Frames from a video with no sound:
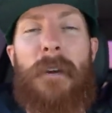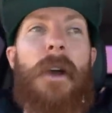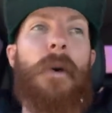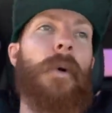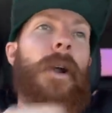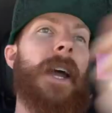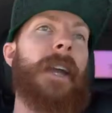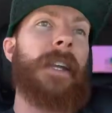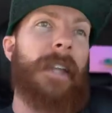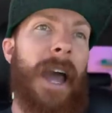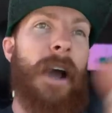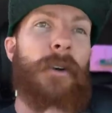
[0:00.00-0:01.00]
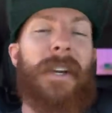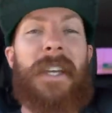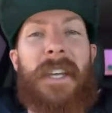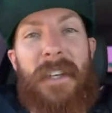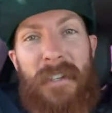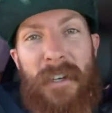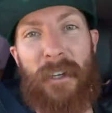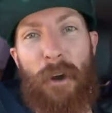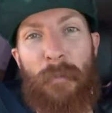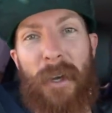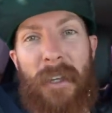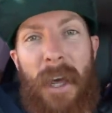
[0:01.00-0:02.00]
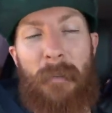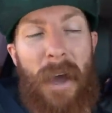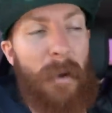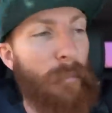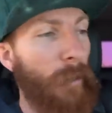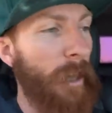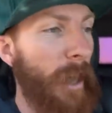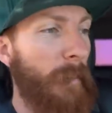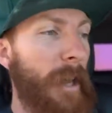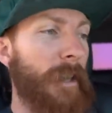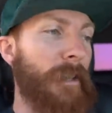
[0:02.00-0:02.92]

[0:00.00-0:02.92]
we're headed out east to go pick that bad boy up.